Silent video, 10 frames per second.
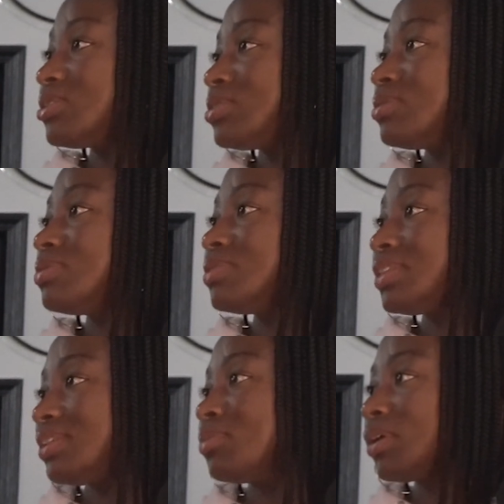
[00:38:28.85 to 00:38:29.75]
the 2
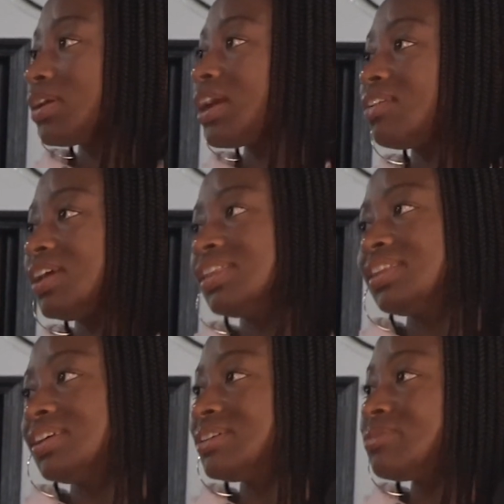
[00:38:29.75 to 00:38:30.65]
with the workout
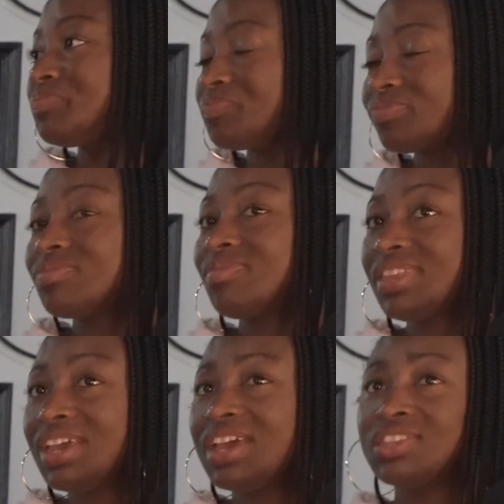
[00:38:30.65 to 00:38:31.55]
and
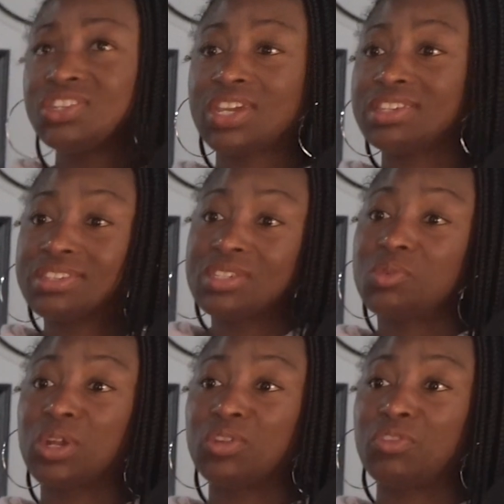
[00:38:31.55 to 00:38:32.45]
the shakes, because
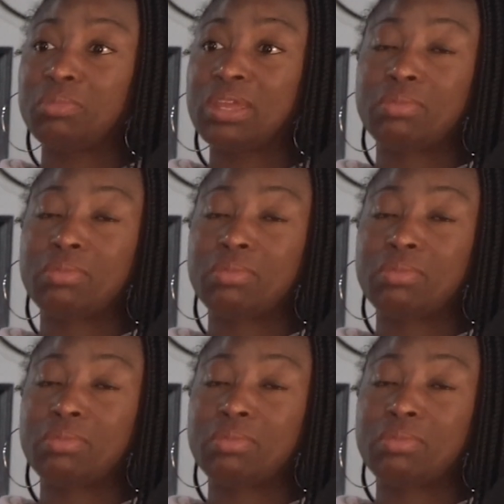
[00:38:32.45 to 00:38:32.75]
it worked for me.